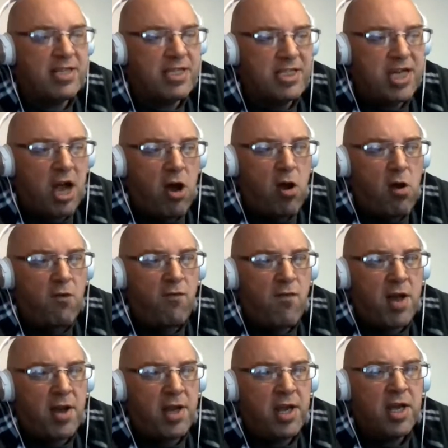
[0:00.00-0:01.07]
So
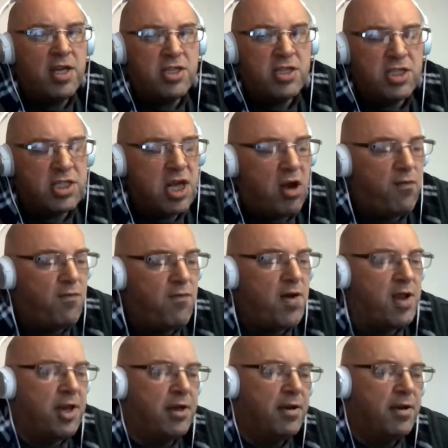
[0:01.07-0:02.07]
funny, so funny.